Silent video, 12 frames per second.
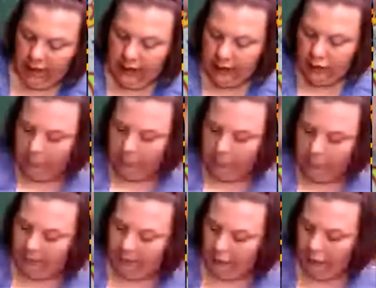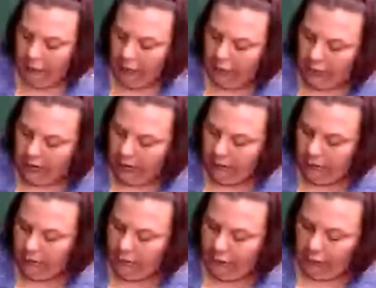I need to go back and fill those in
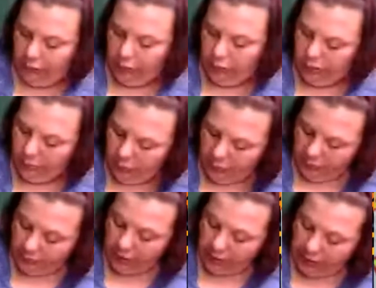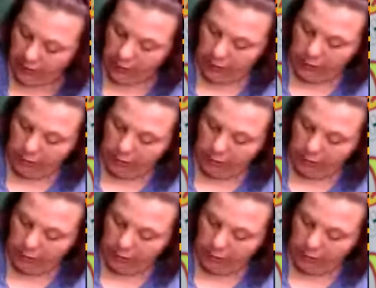with the red.